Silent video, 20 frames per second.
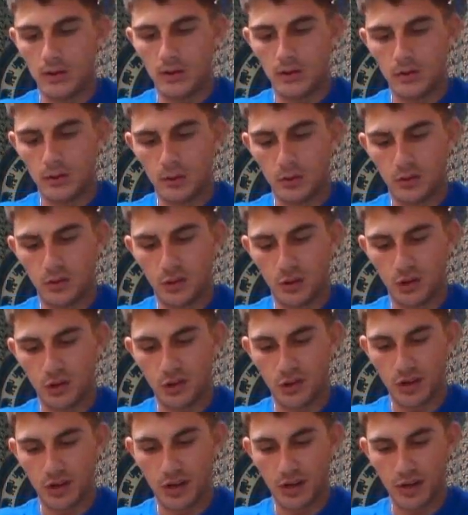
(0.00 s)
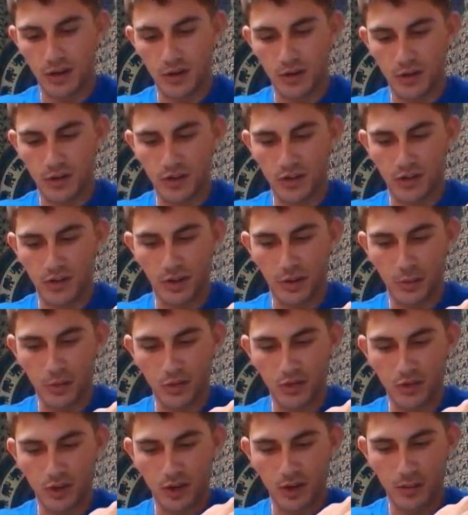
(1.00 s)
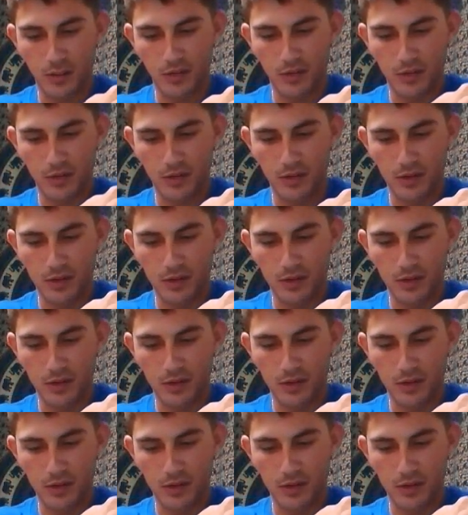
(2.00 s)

to the charging handle, just a couple drops.